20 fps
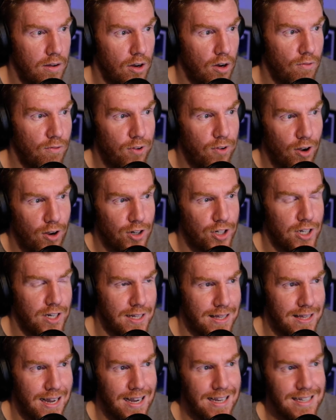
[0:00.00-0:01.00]

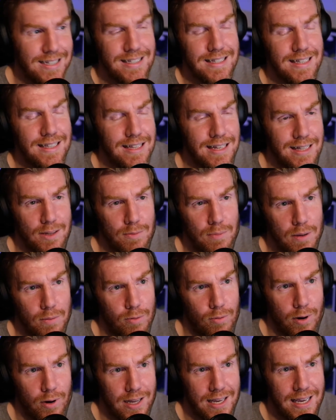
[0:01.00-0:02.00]
Unfortunately, that isn't the thing that
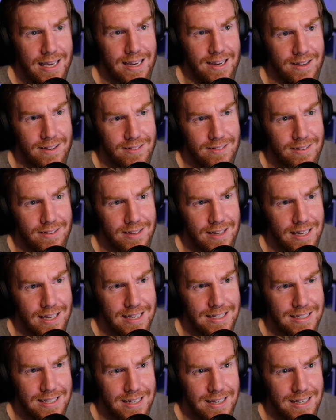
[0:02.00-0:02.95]
people want to hear, is it?